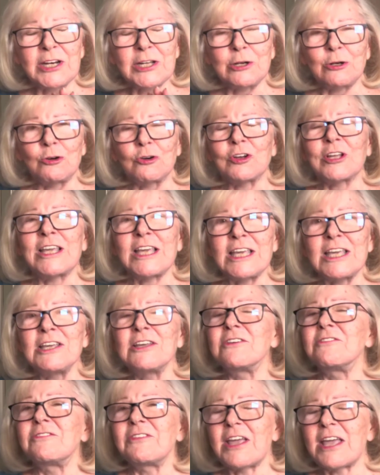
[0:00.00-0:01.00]
or
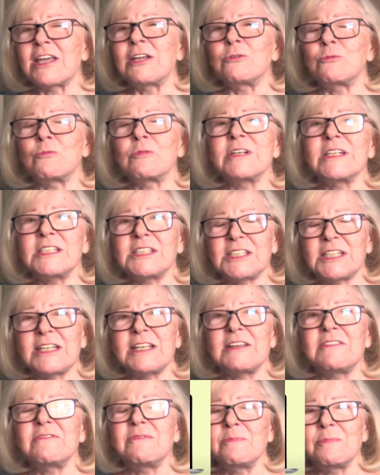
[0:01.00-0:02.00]
give and
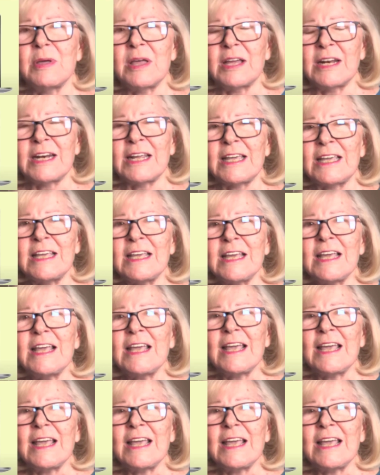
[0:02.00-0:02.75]
receive money,